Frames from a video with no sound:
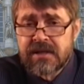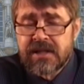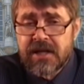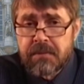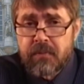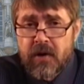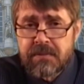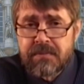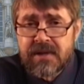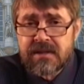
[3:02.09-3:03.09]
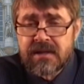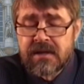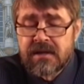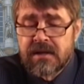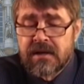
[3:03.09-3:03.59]
Their appointment
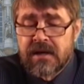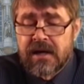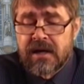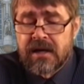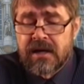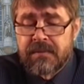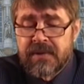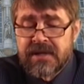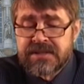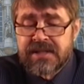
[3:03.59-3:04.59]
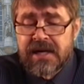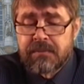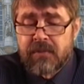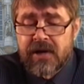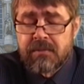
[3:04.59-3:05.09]
is
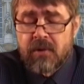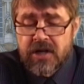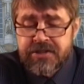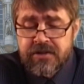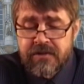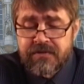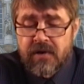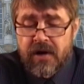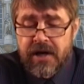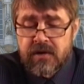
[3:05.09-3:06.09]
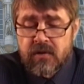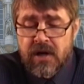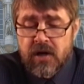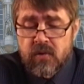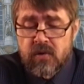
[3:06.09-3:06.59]
done by the Master of the High
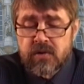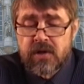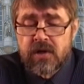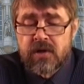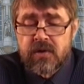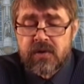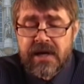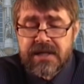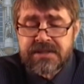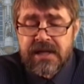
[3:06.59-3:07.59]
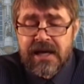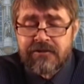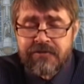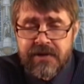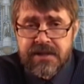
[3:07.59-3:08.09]
Court, who has an
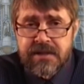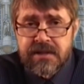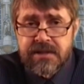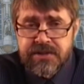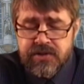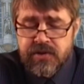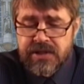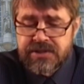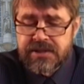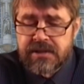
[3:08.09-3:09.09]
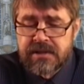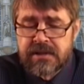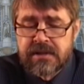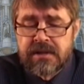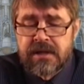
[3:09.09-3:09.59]
unfettered discretion
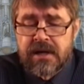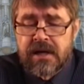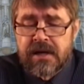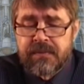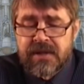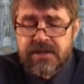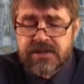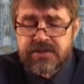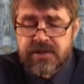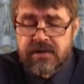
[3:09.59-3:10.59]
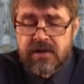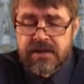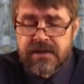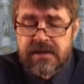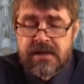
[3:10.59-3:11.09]
in this regard.